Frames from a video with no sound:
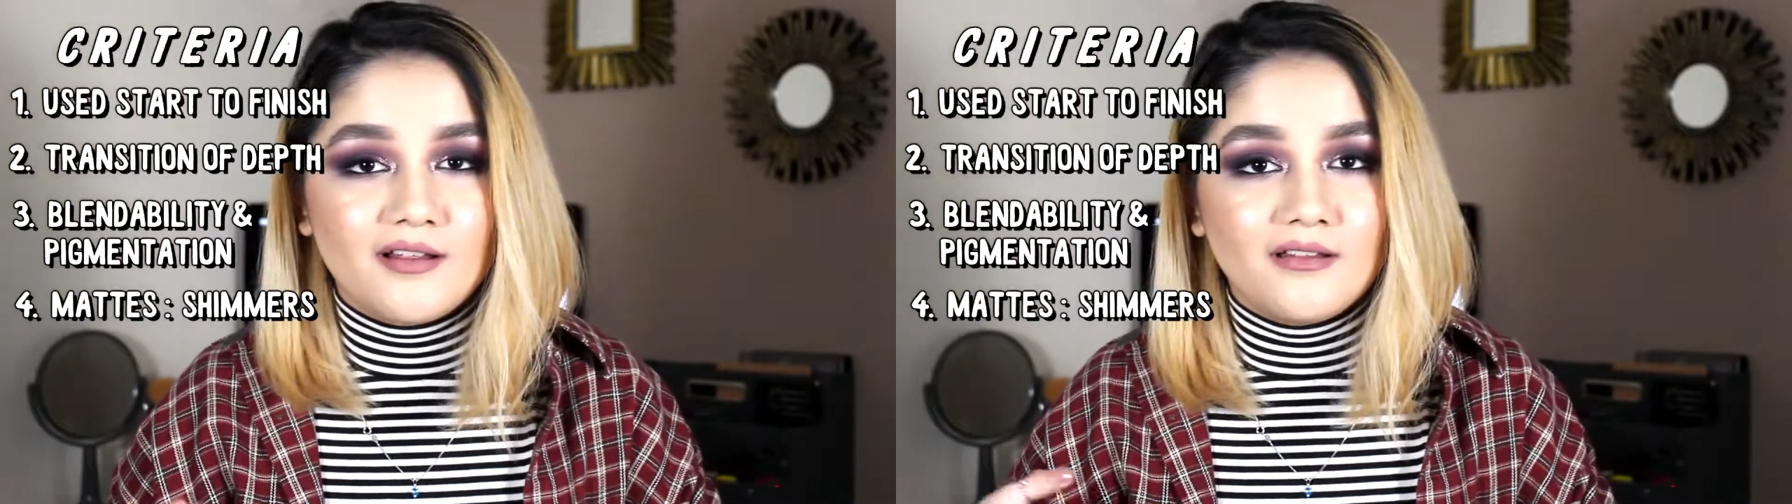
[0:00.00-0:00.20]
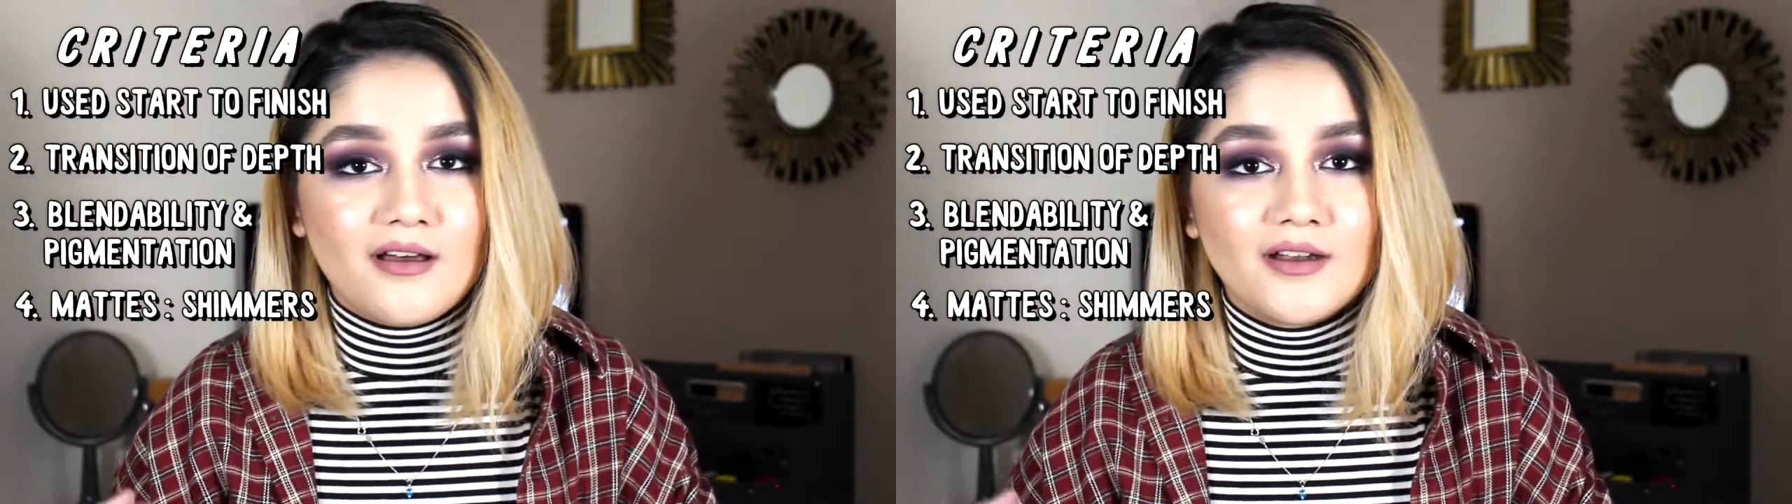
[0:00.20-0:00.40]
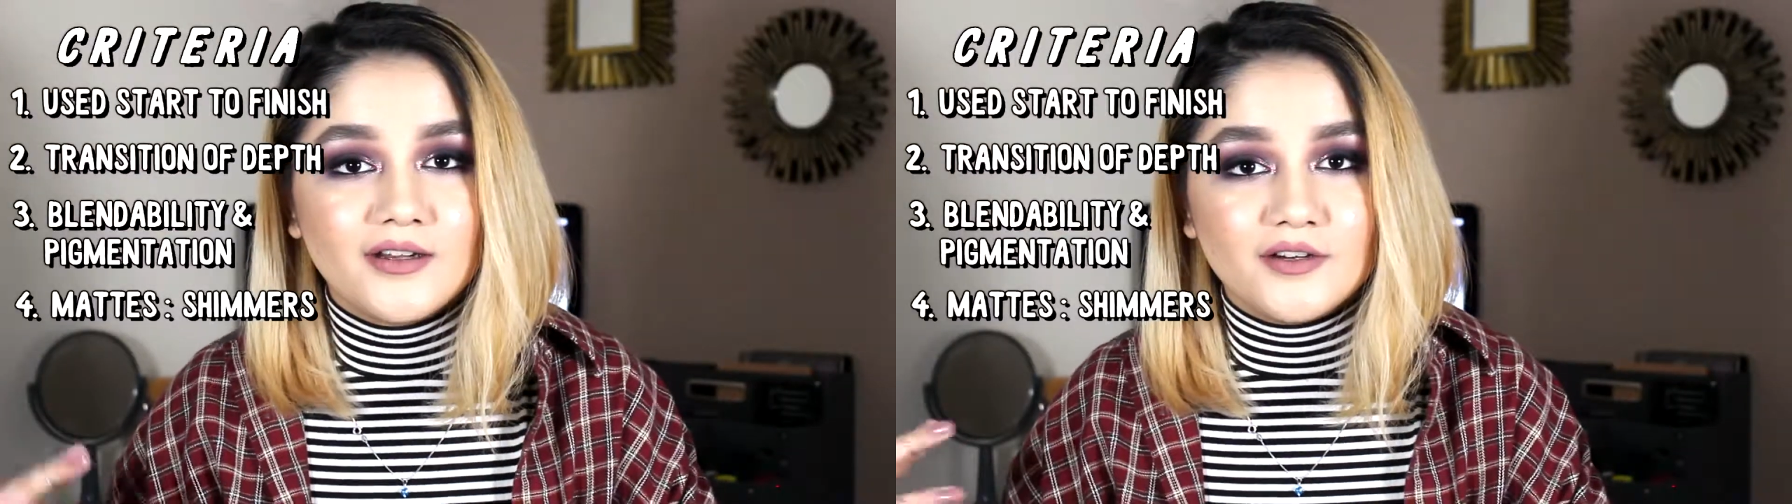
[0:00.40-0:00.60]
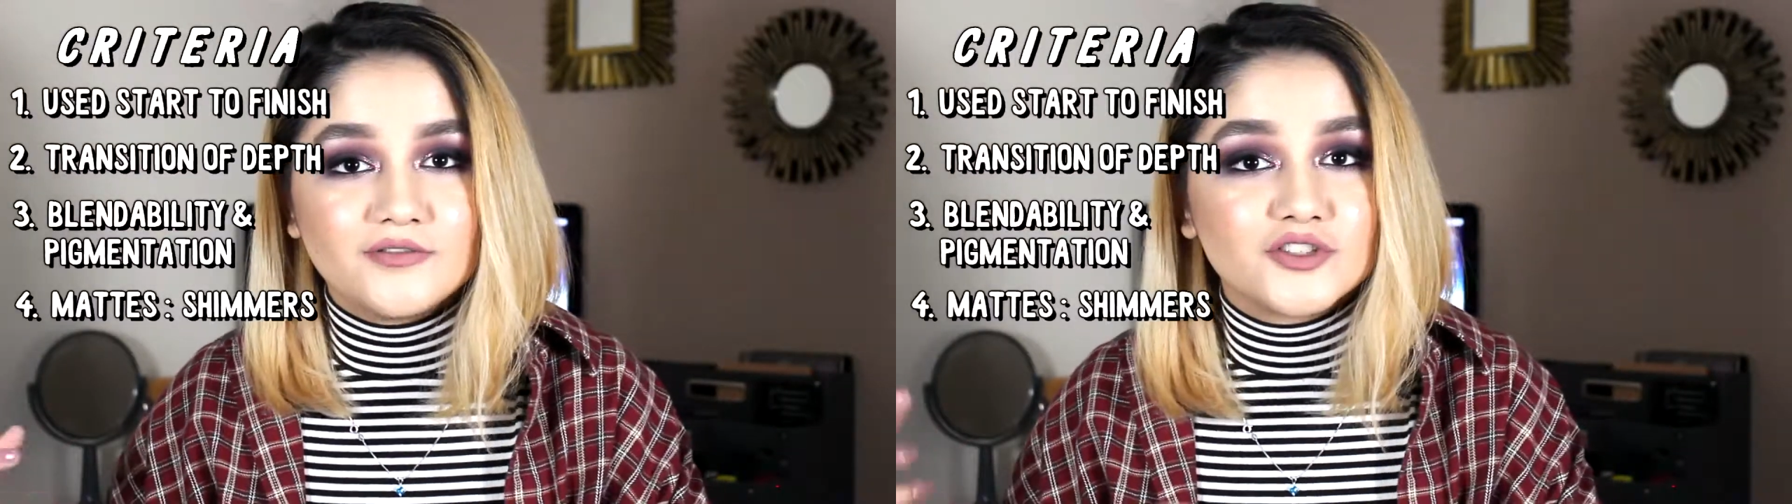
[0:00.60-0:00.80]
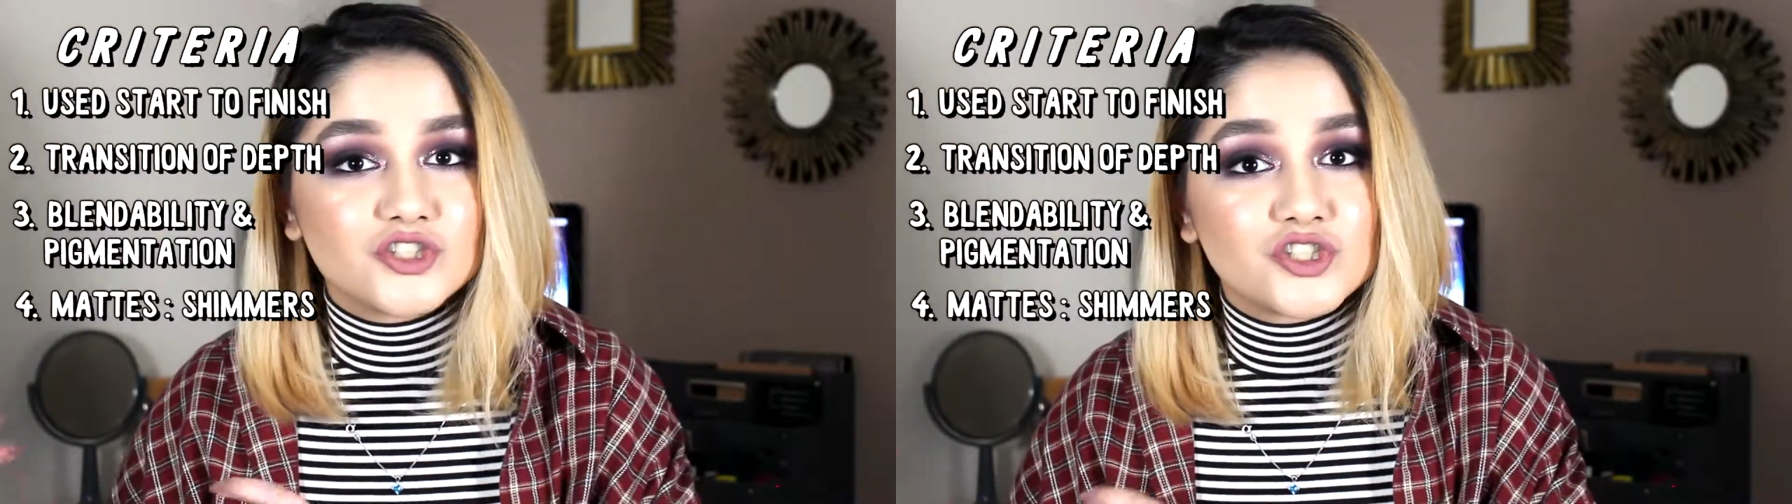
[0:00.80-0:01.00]
a lot
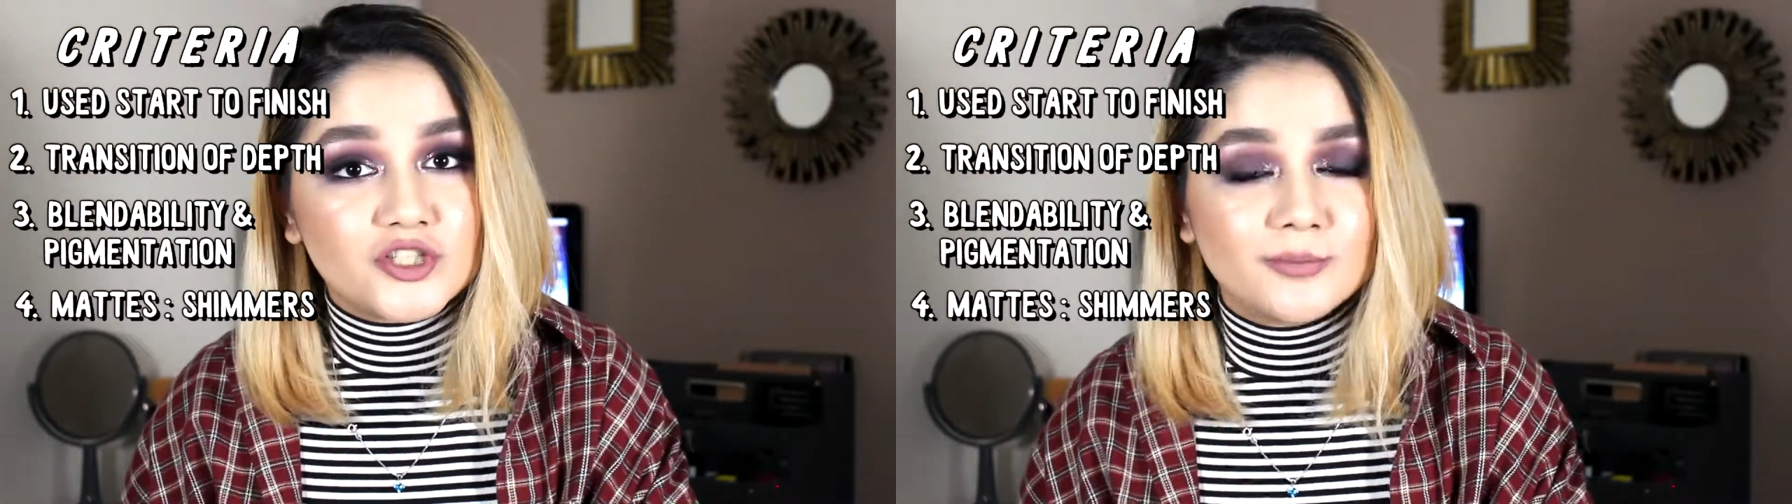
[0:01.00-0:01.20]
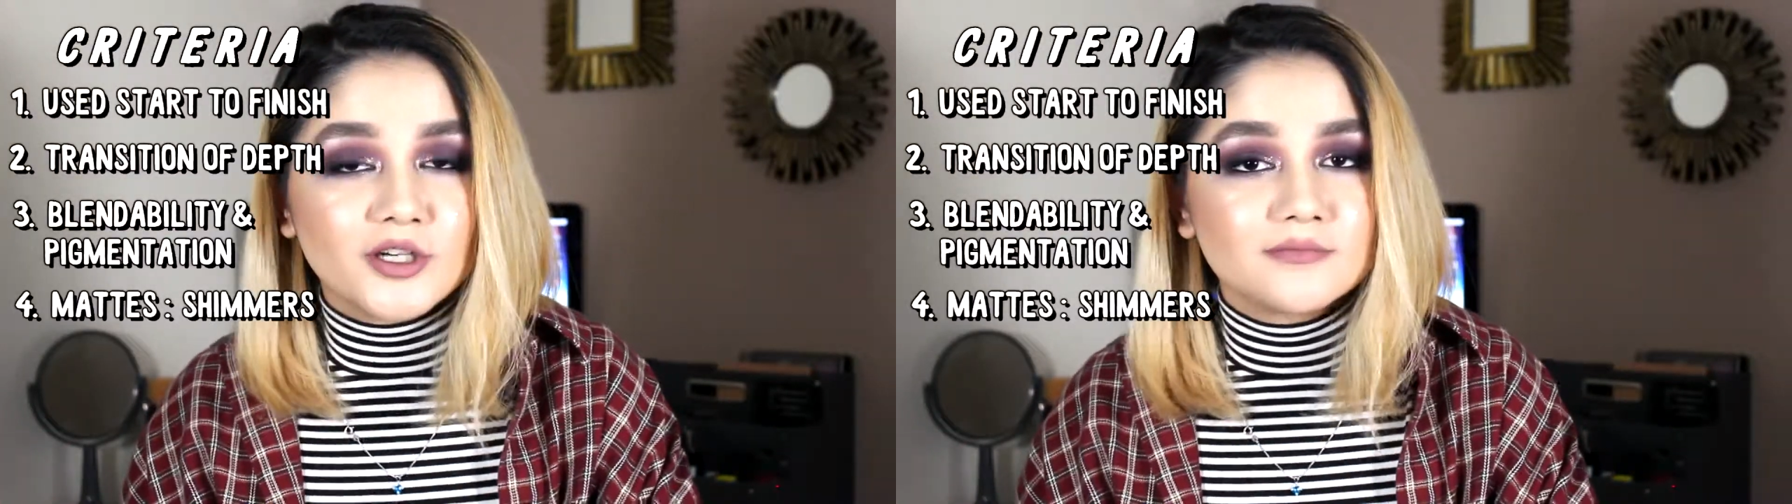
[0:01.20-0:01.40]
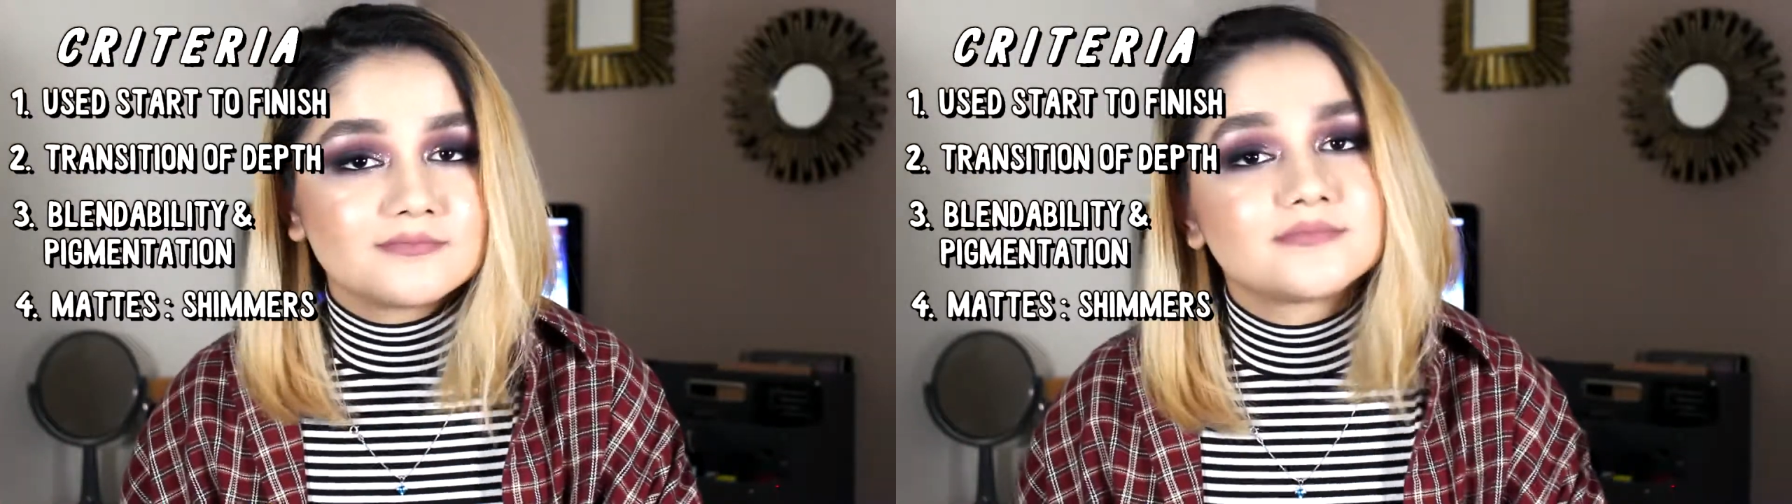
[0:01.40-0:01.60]
of shimmer.